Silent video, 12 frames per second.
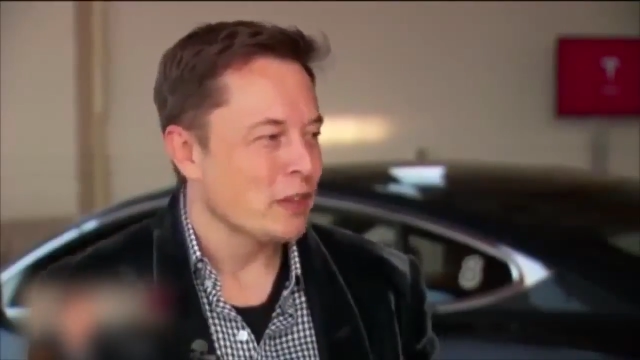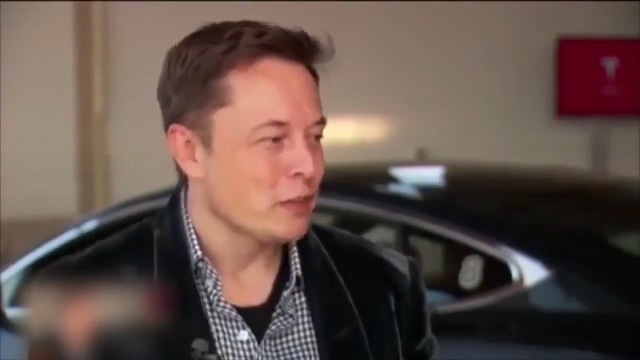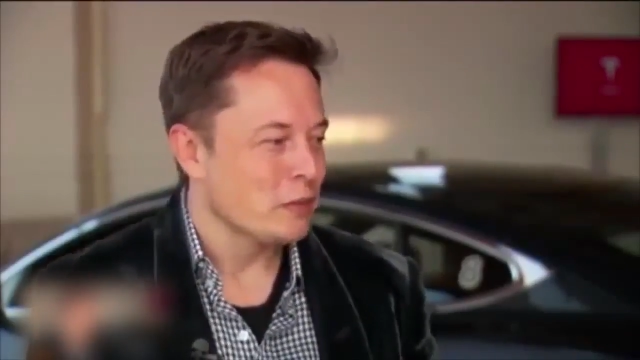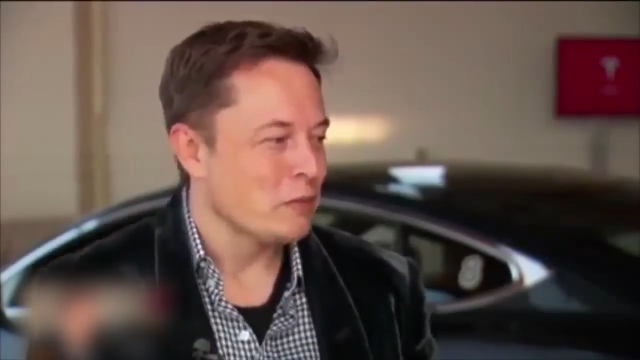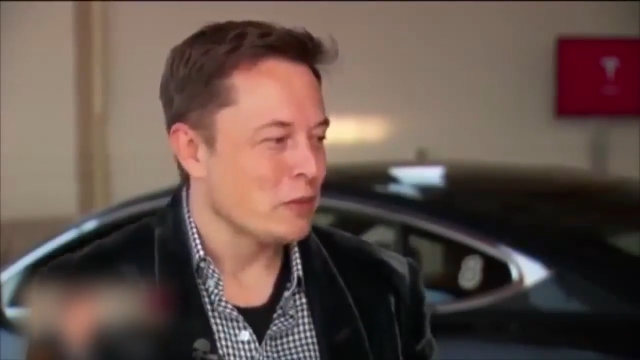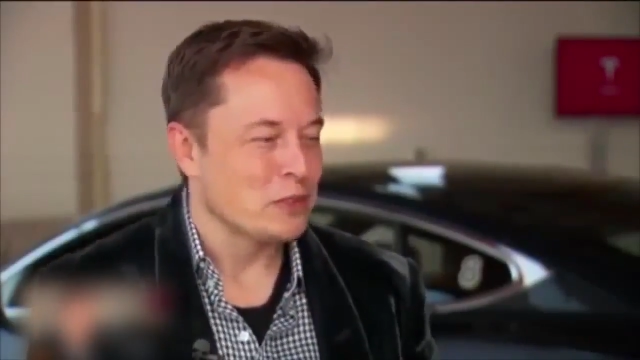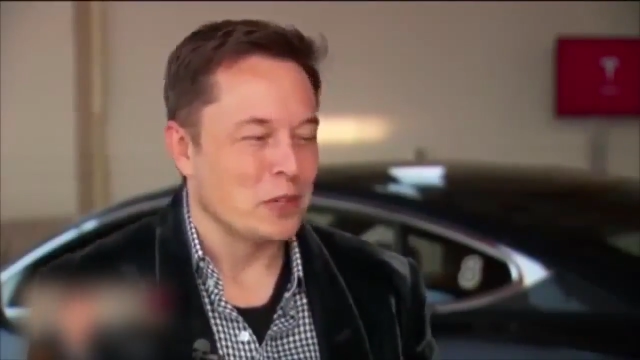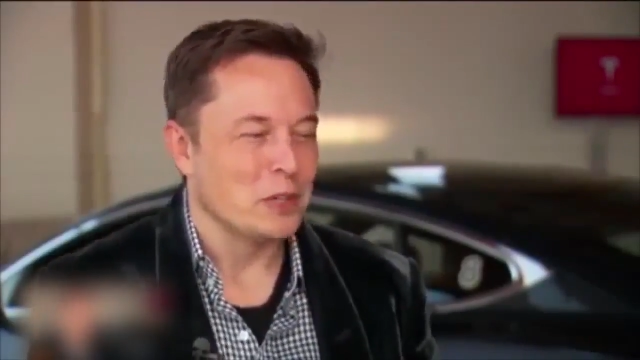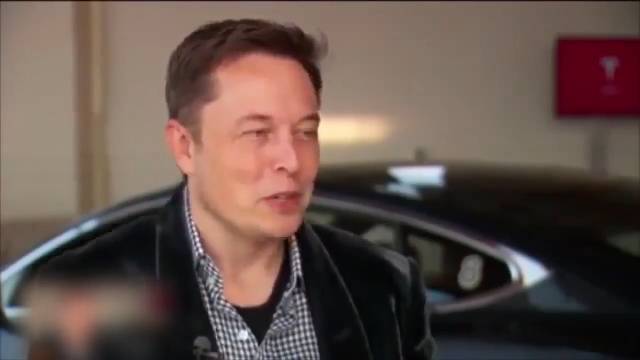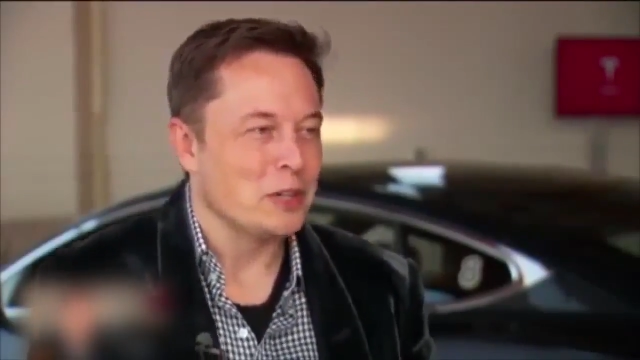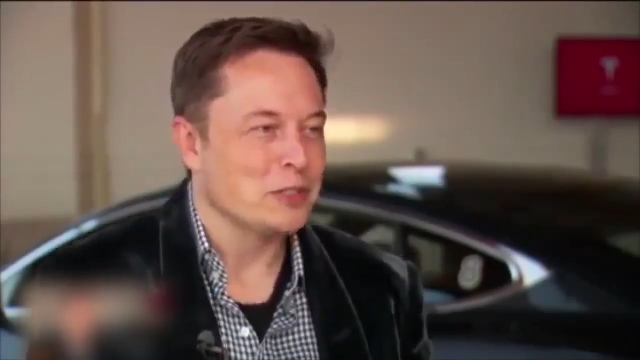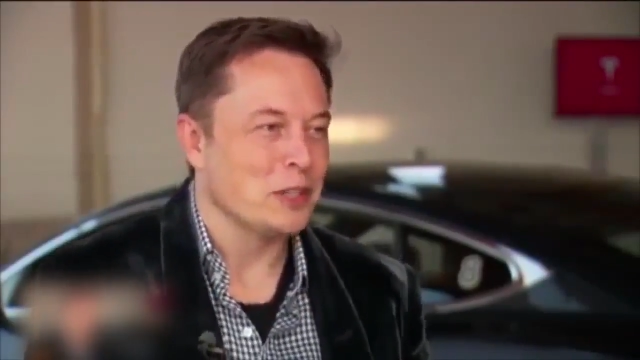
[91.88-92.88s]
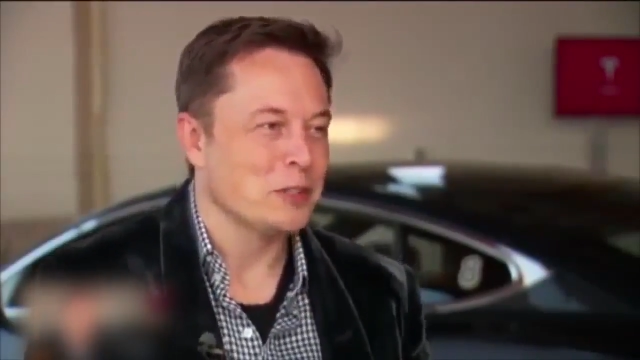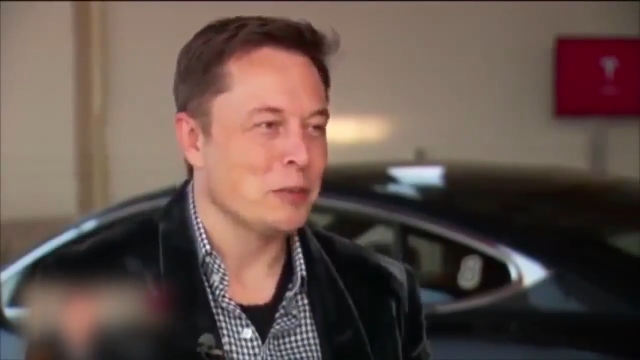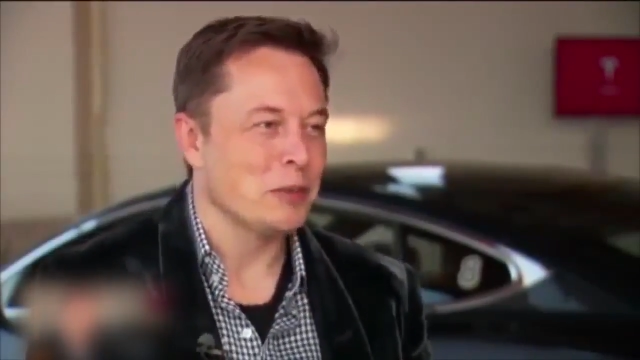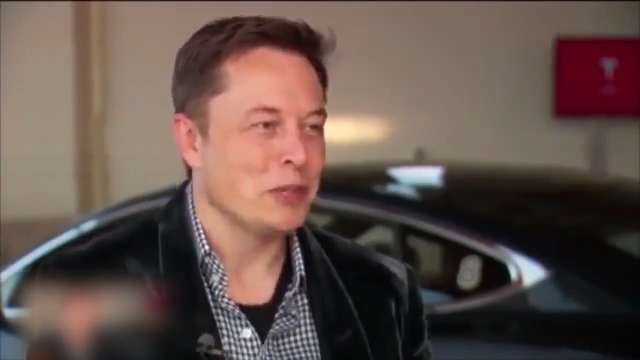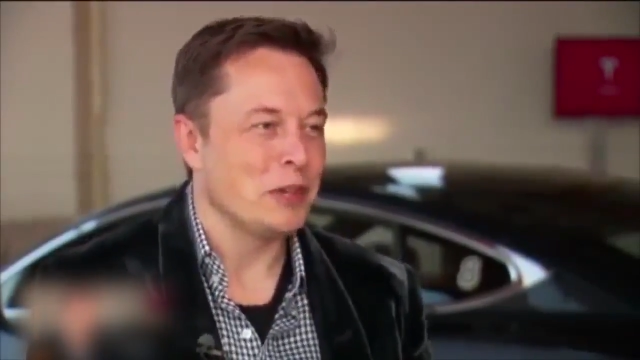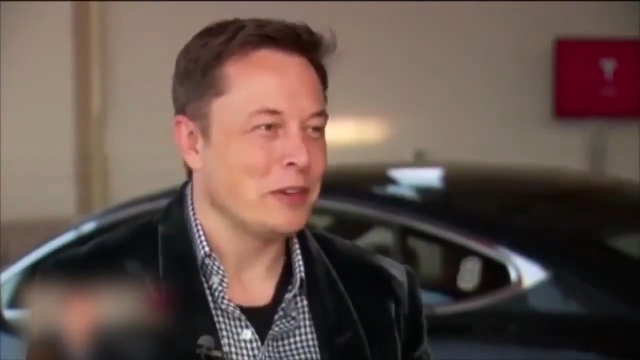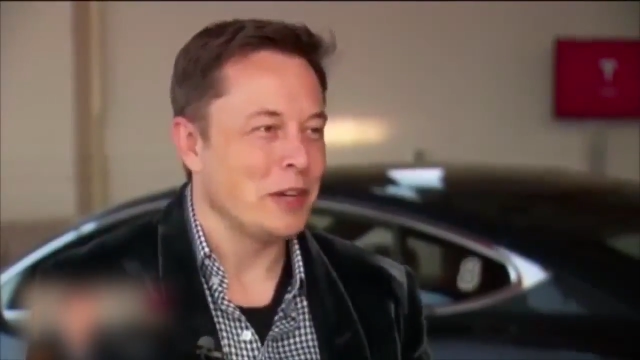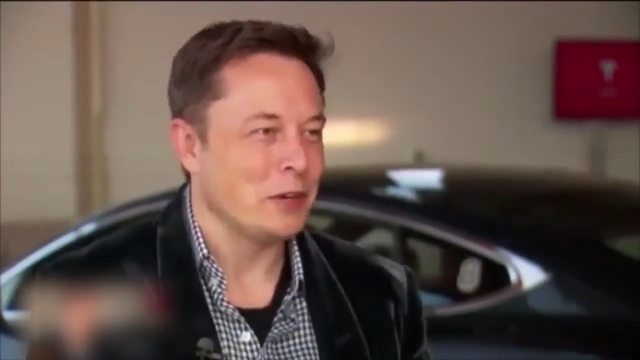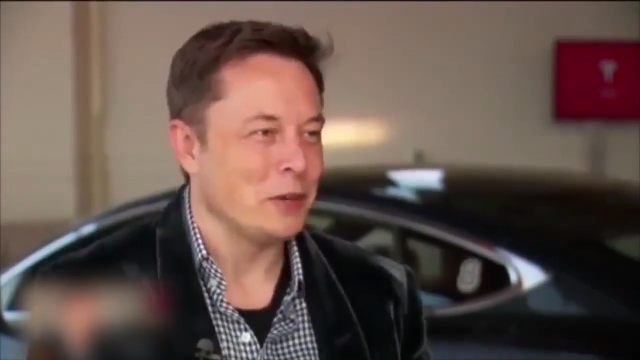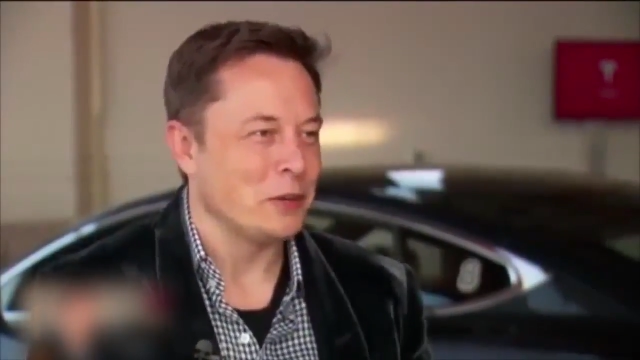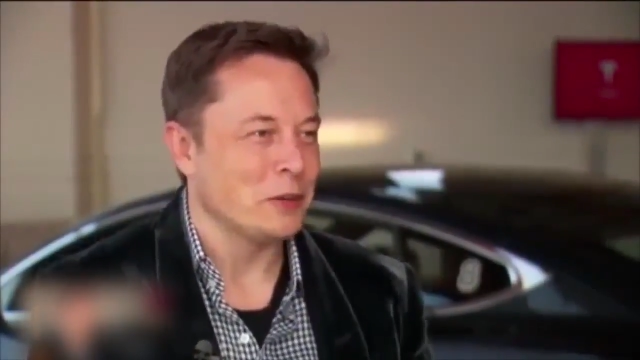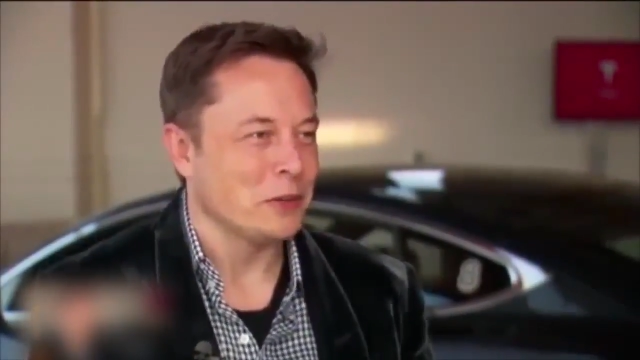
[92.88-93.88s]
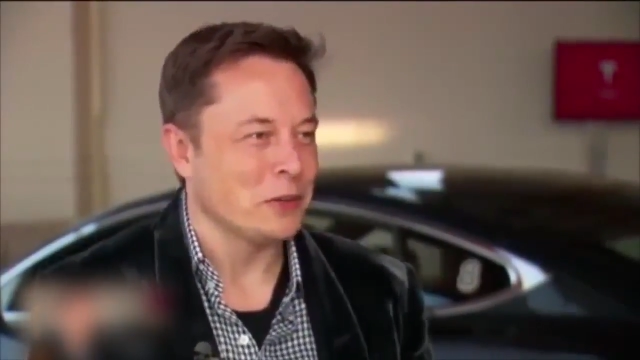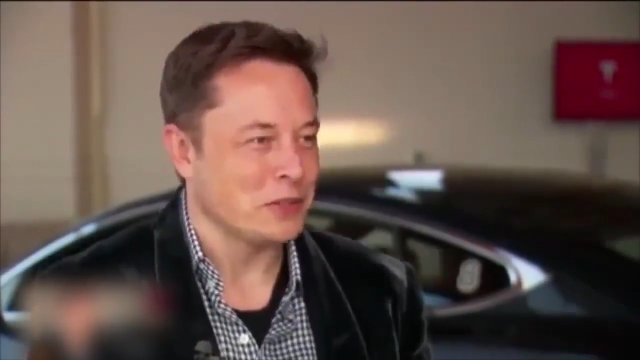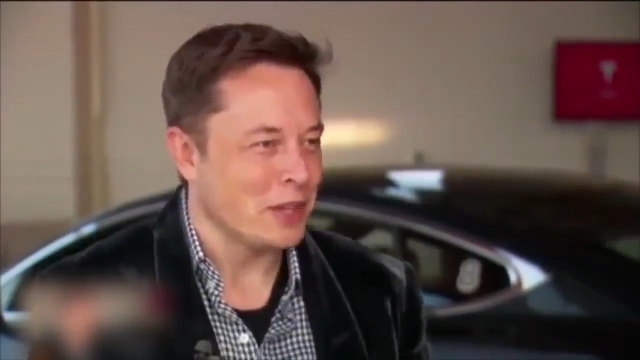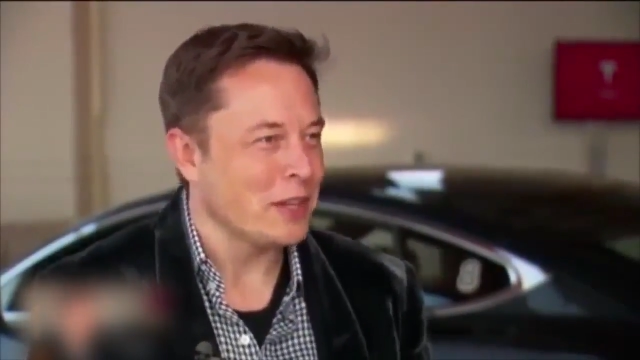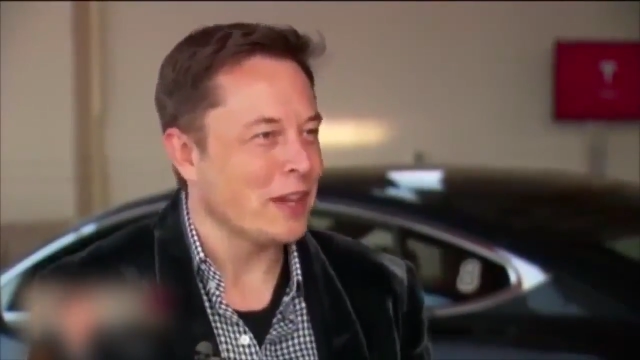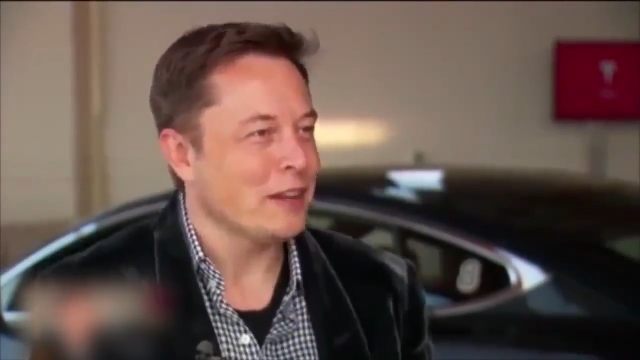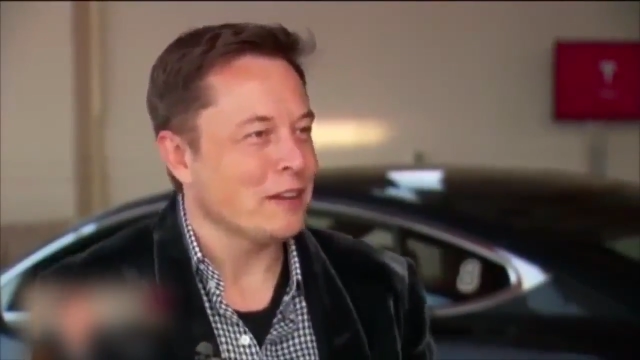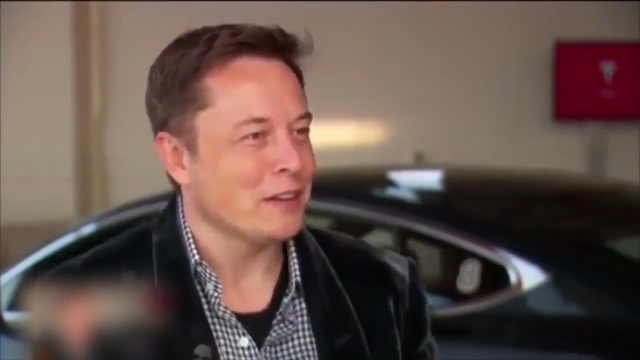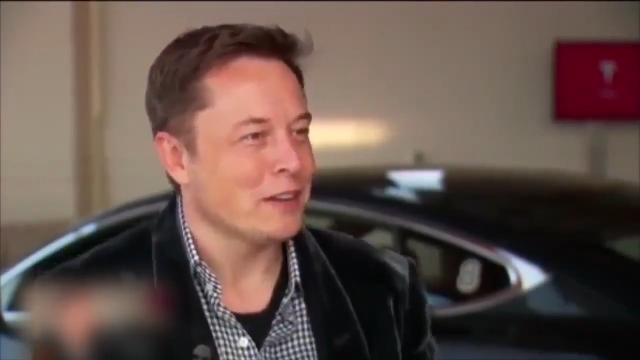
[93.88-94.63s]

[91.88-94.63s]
think there's certainly lots of people on the internet who say that.